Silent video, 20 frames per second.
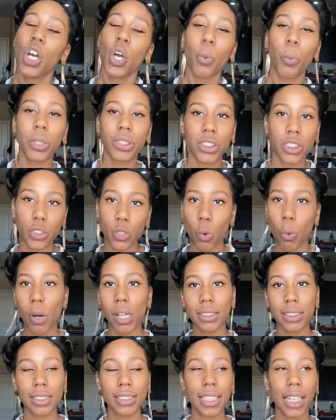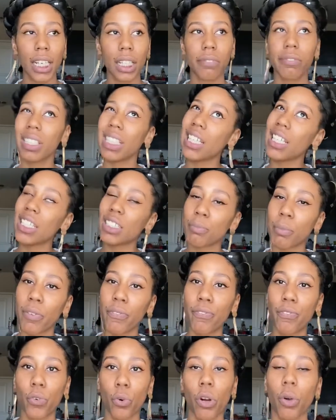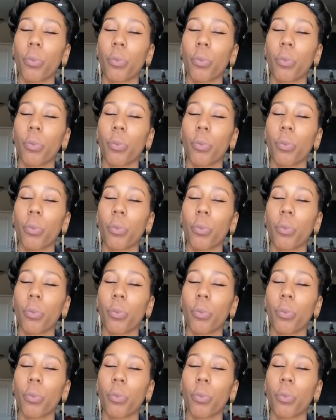which is quantitative easing for,